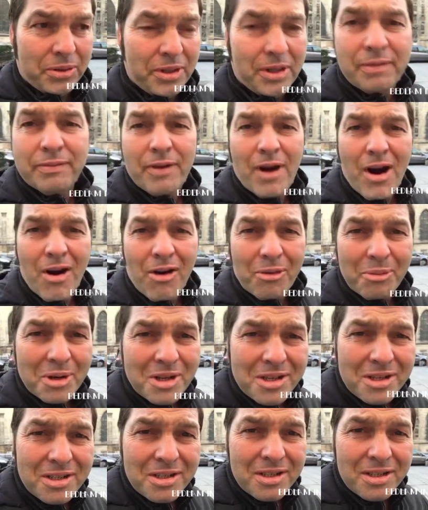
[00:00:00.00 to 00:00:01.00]
the
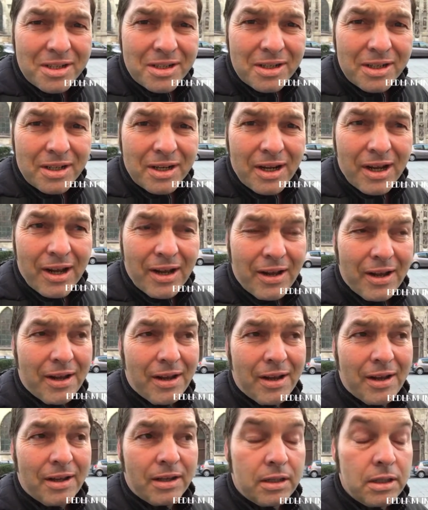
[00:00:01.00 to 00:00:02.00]
environment.
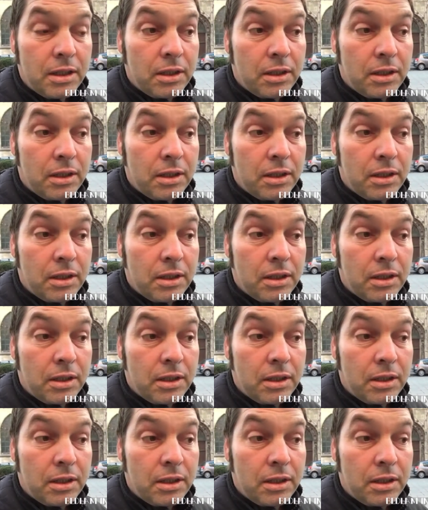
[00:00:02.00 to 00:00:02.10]
Uh,